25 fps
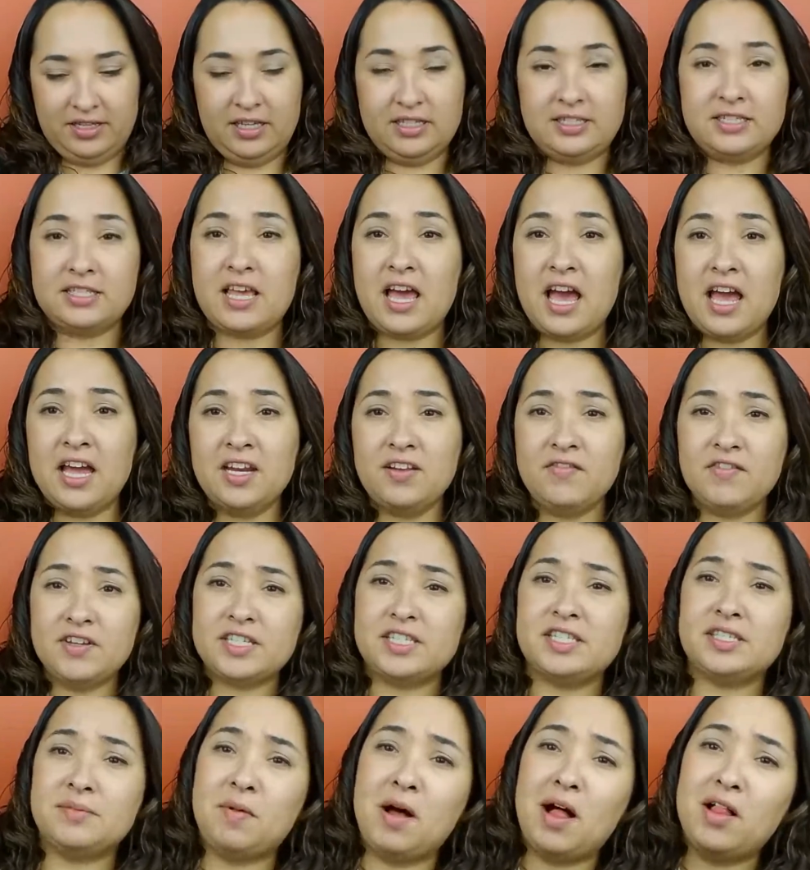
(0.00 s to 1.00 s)
It's kind of
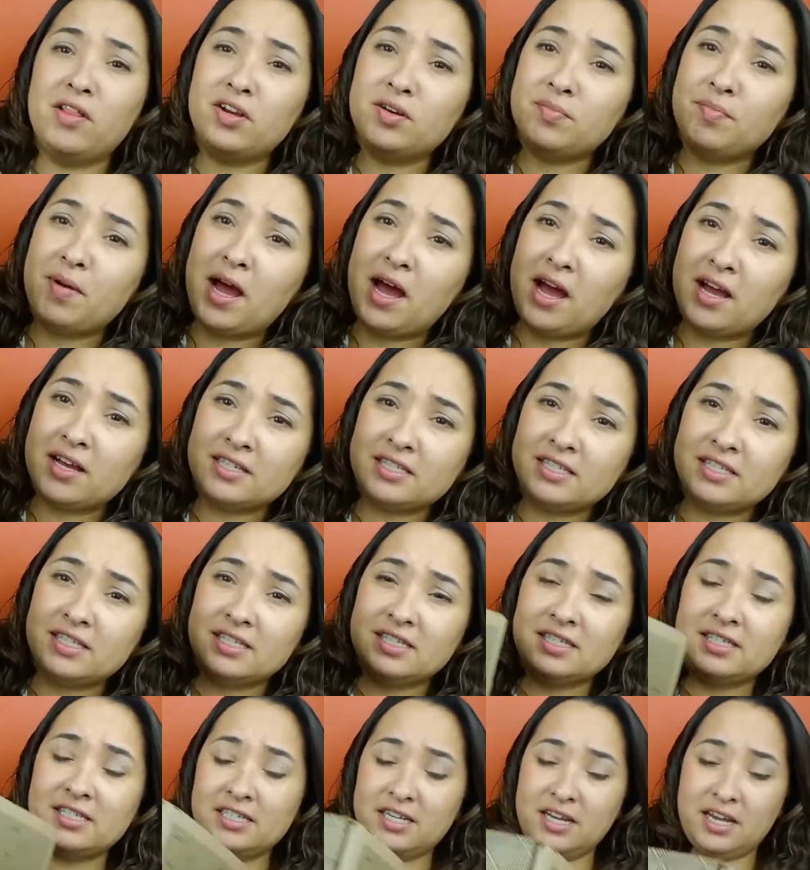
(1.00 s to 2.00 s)
a smaller box
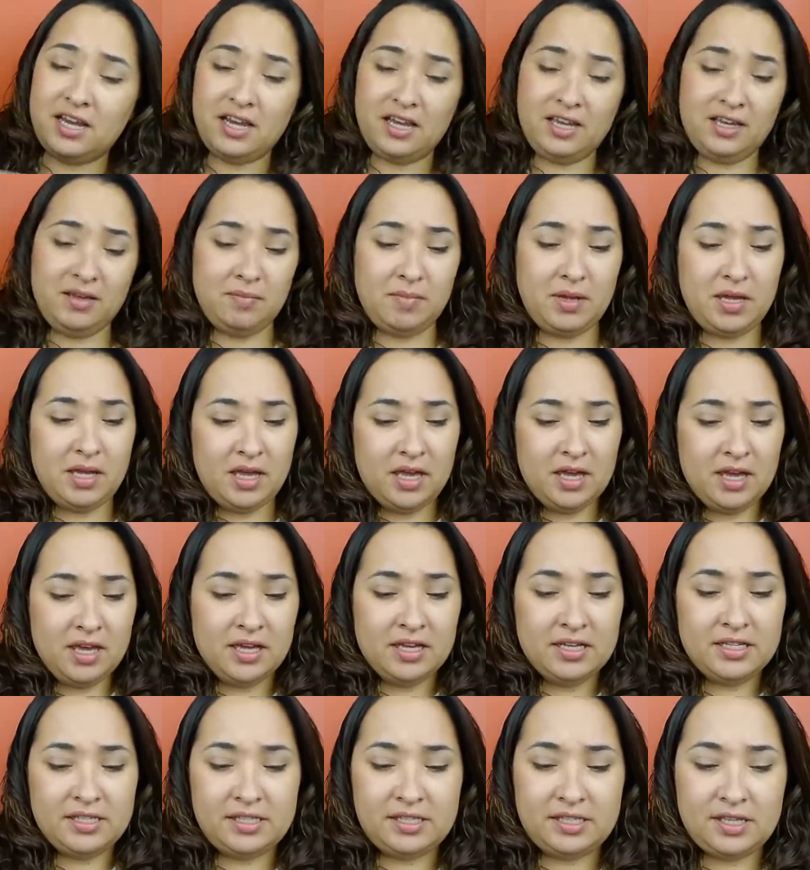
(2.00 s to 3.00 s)
this time,
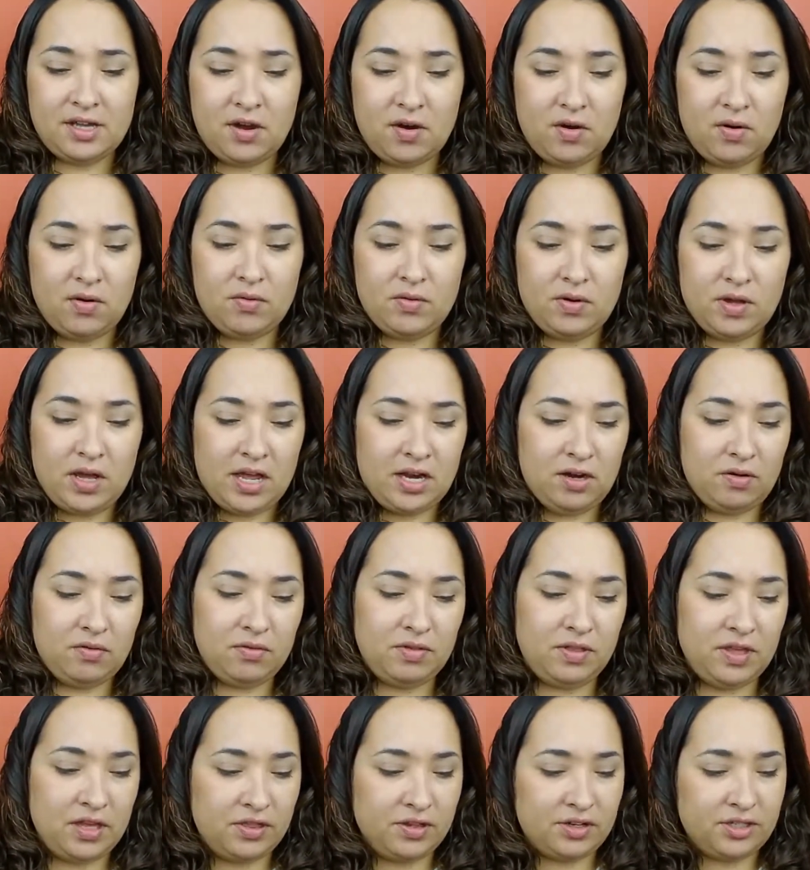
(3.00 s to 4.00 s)
so I
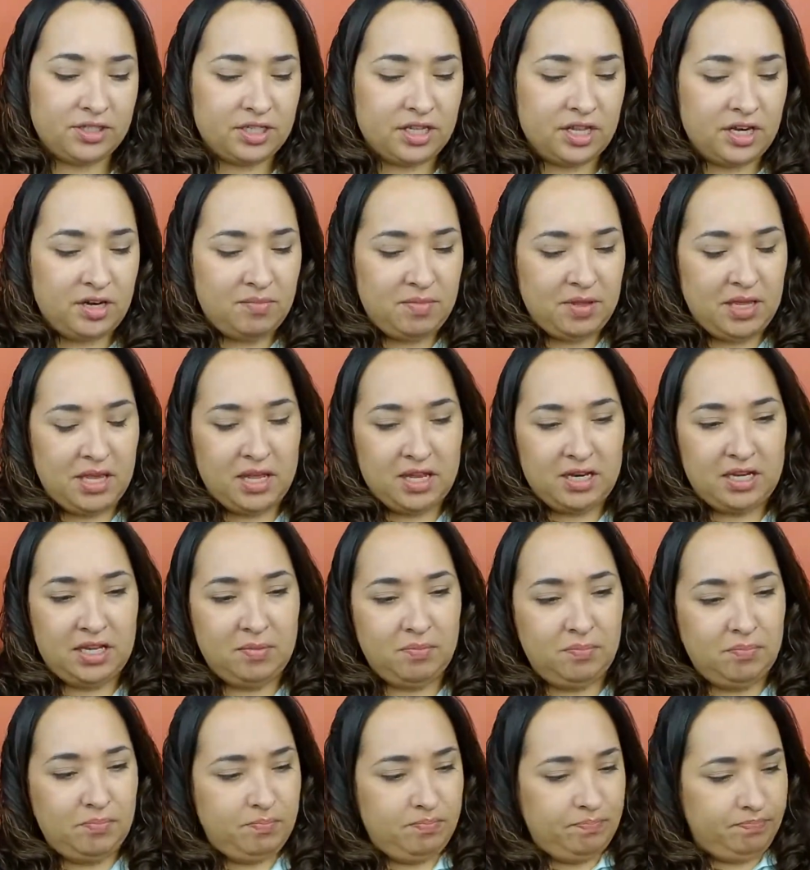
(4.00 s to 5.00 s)
don't think there's going to be
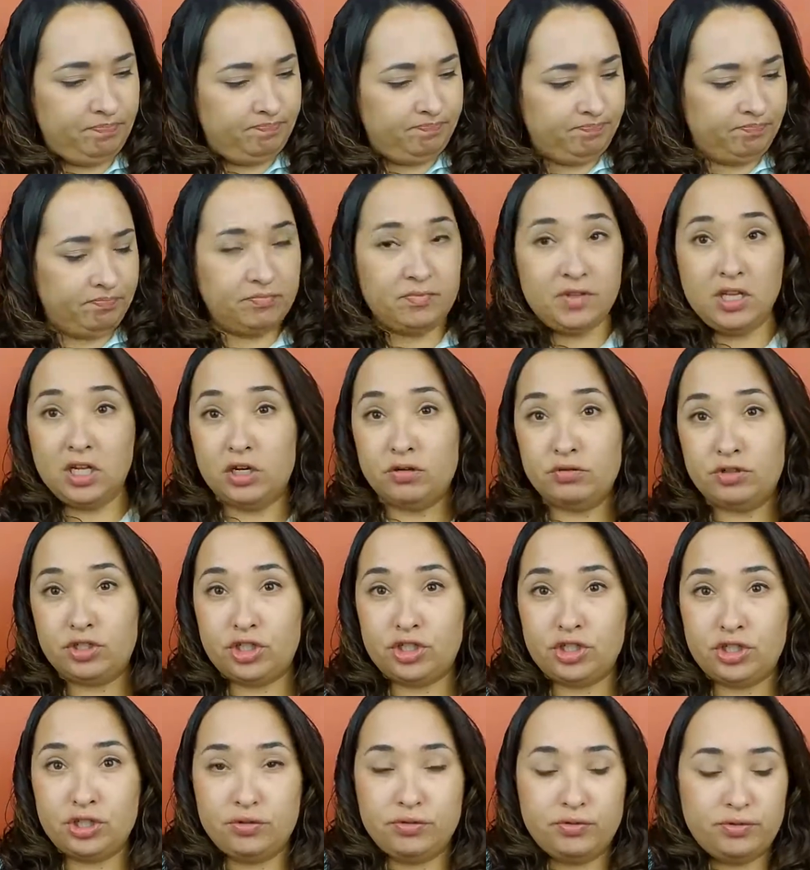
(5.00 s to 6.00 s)
any,
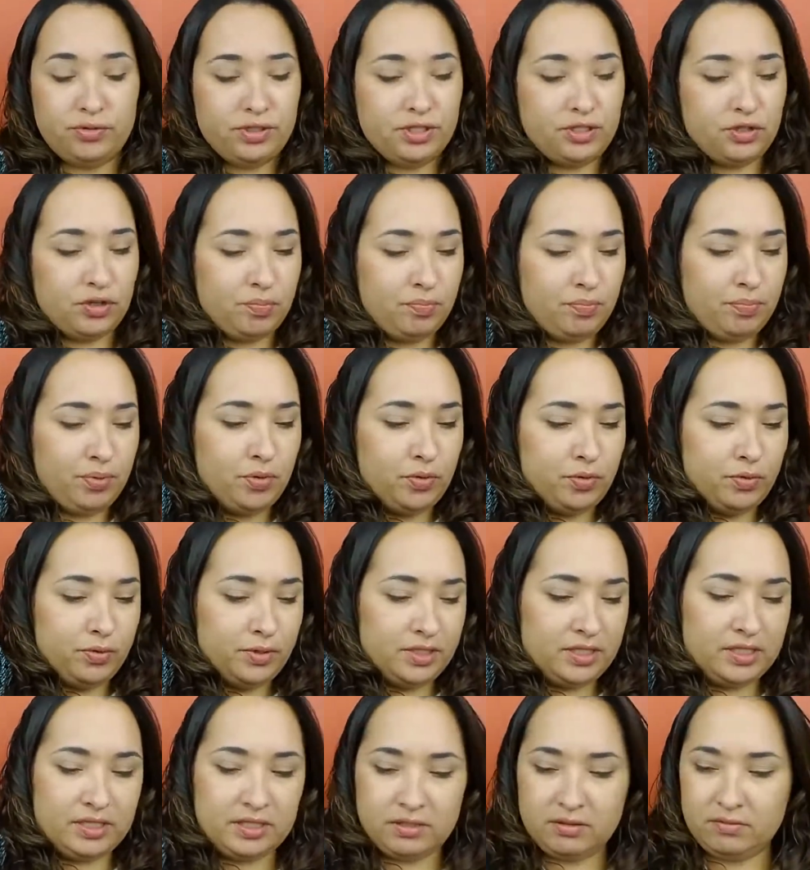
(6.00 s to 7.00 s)
shoes or
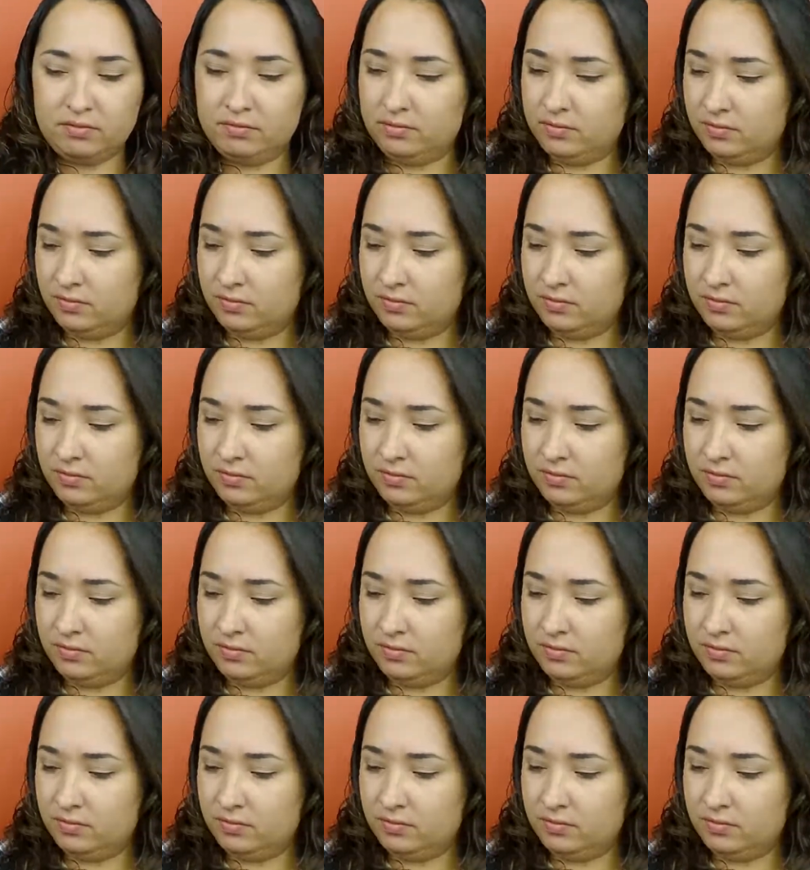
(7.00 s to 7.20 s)
boots,